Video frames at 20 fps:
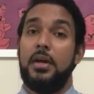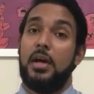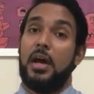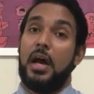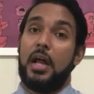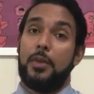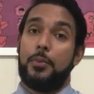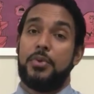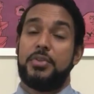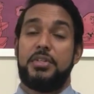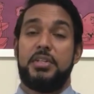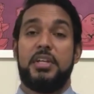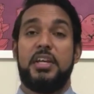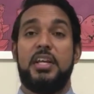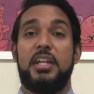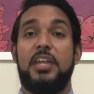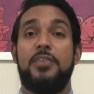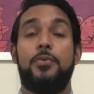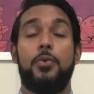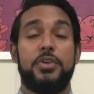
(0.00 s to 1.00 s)
And once
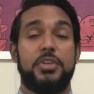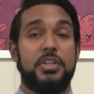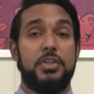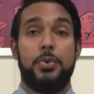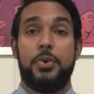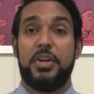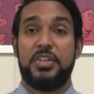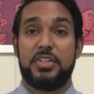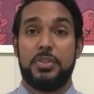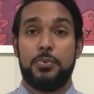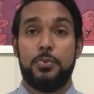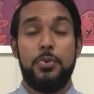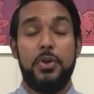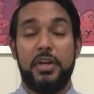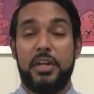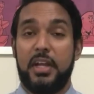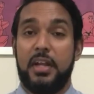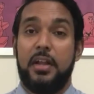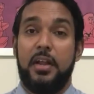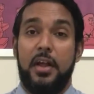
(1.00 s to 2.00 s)
again, if what you're doing isn't
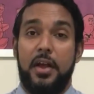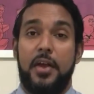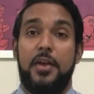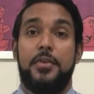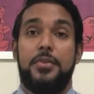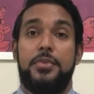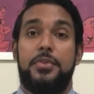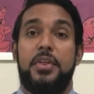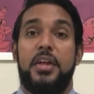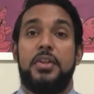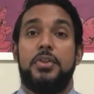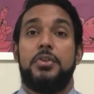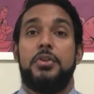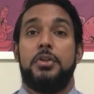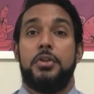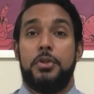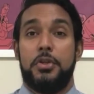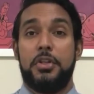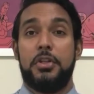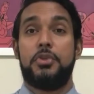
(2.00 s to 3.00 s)
working, then
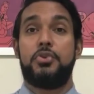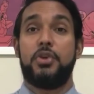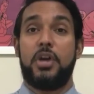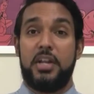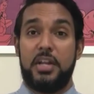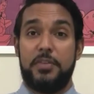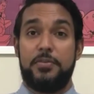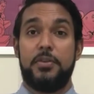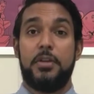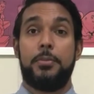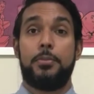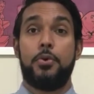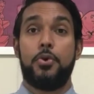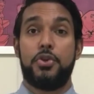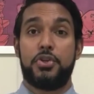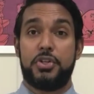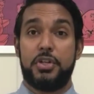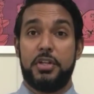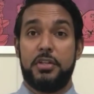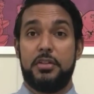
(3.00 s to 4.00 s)
you need to try a different
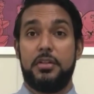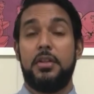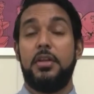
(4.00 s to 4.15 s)
approach there.